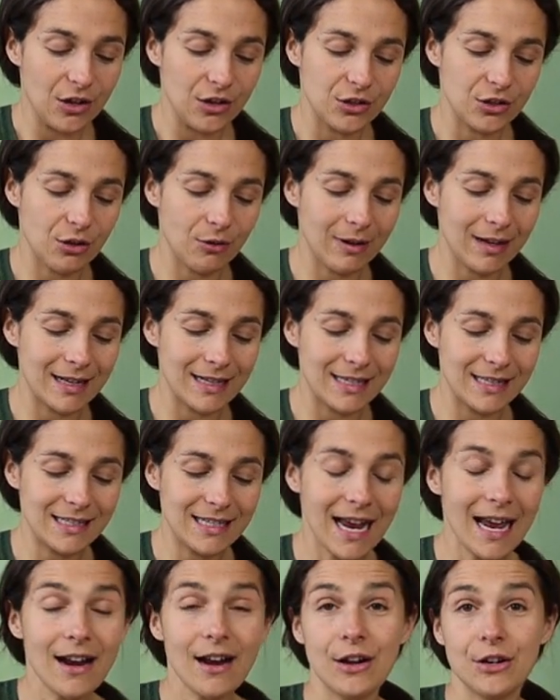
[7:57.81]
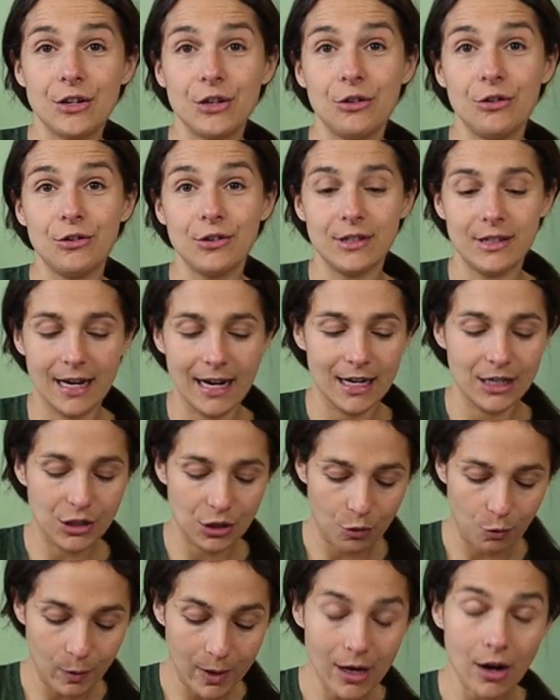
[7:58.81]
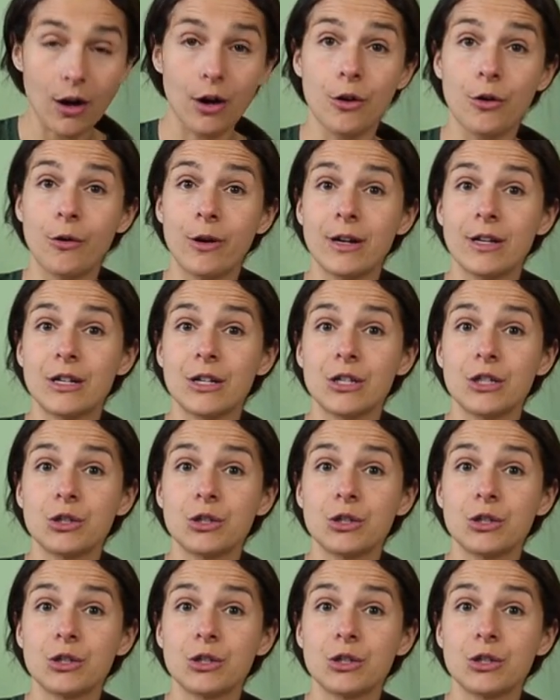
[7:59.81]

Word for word: So instead on Tuesdays, we are going to